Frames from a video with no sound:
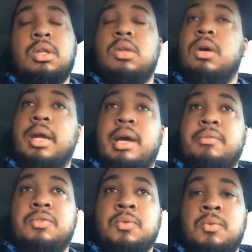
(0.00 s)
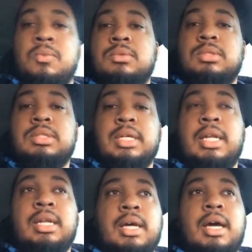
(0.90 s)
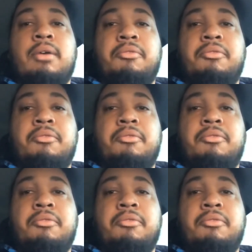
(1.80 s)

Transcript: you're gonna have to send a